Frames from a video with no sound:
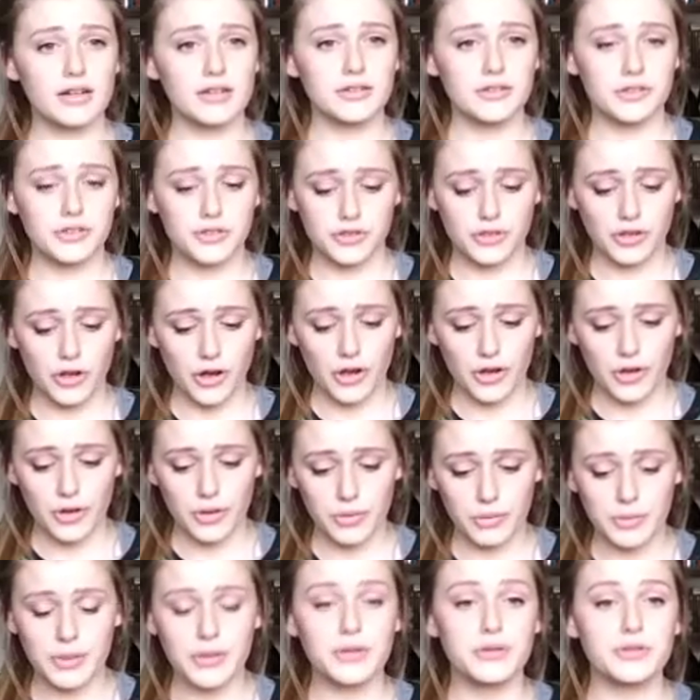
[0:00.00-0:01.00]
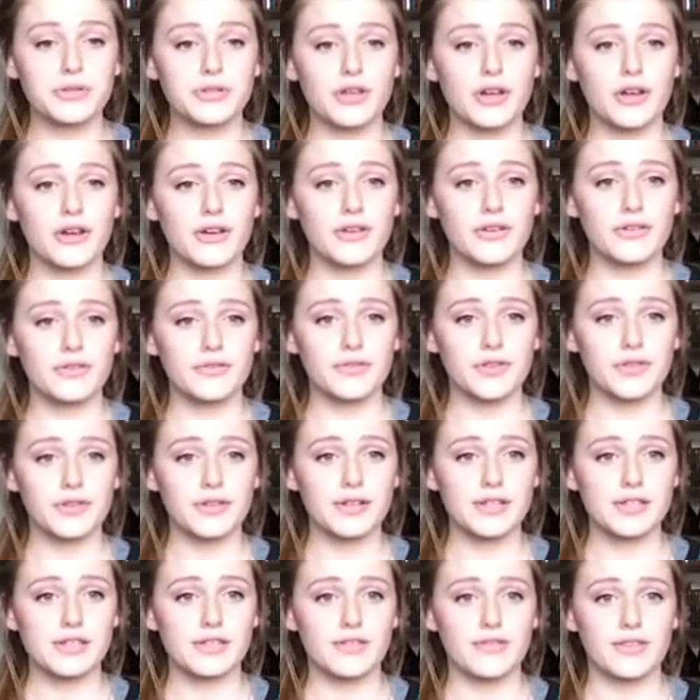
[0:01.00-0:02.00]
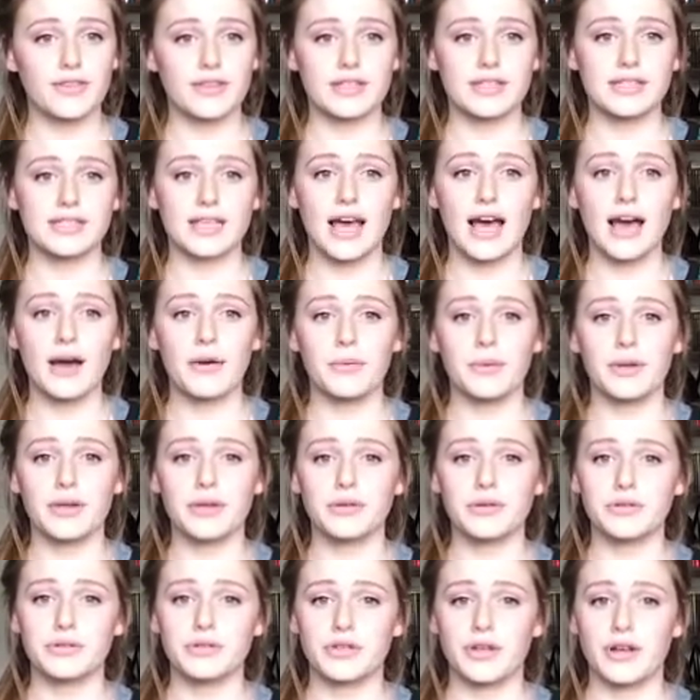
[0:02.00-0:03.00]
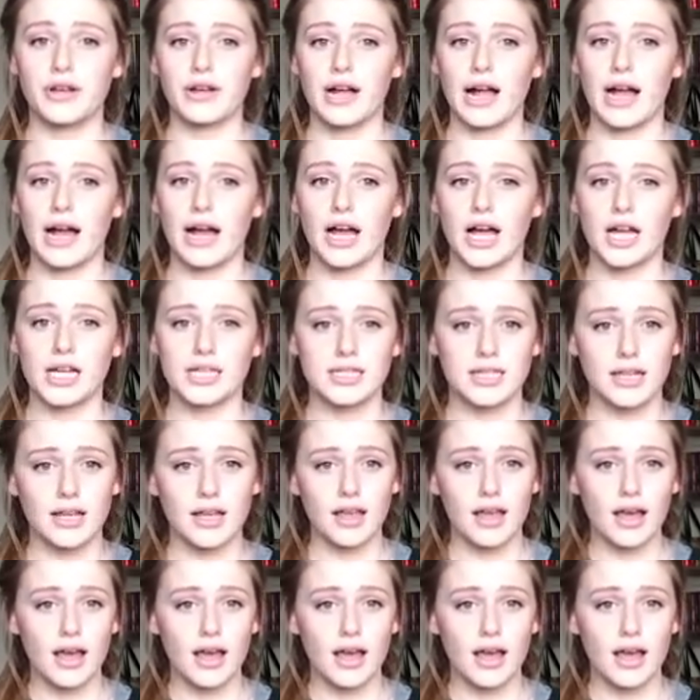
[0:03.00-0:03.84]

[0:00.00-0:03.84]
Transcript: So we also, for the rest of the set, we also had